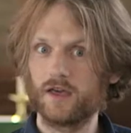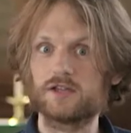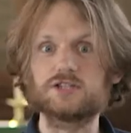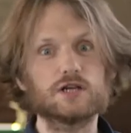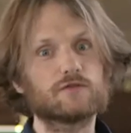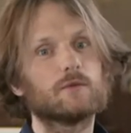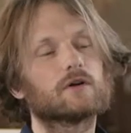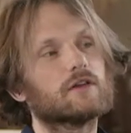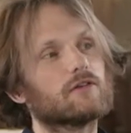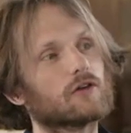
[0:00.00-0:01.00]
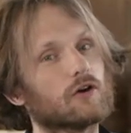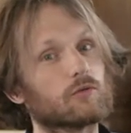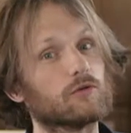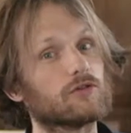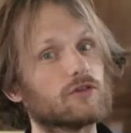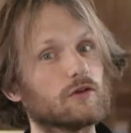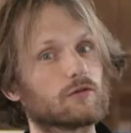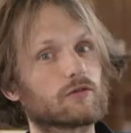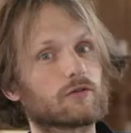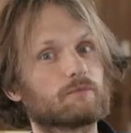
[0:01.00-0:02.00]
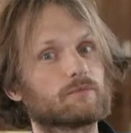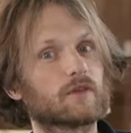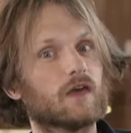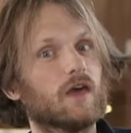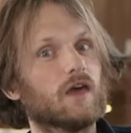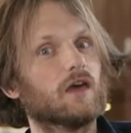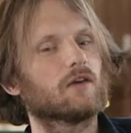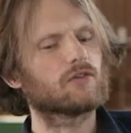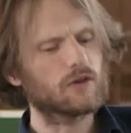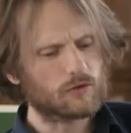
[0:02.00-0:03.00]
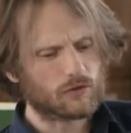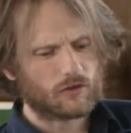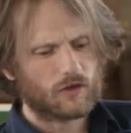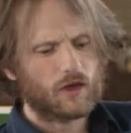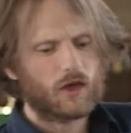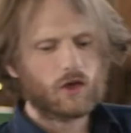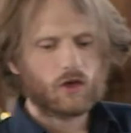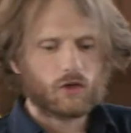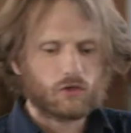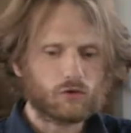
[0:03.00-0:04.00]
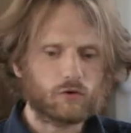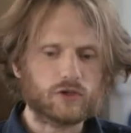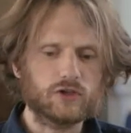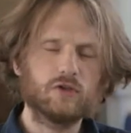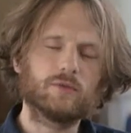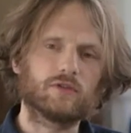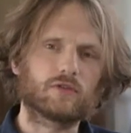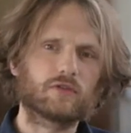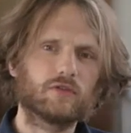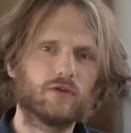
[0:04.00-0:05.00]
and chief among these gods was Zeus. And Zeus saw the humans